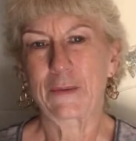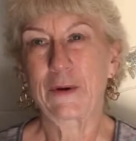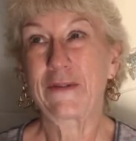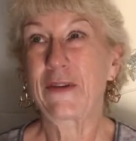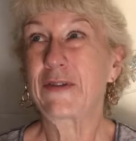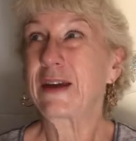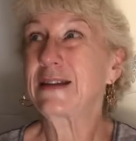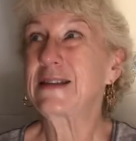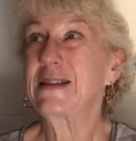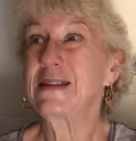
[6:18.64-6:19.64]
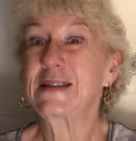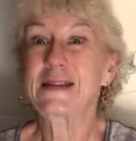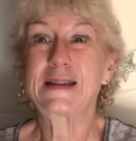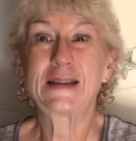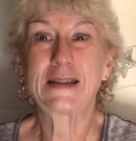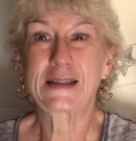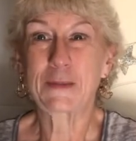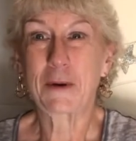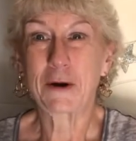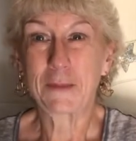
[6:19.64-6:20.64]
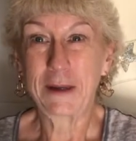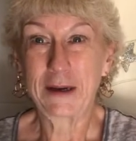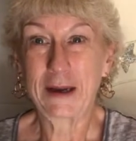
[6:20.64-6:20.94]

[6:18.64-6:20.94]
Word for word: one of the things is this apartment.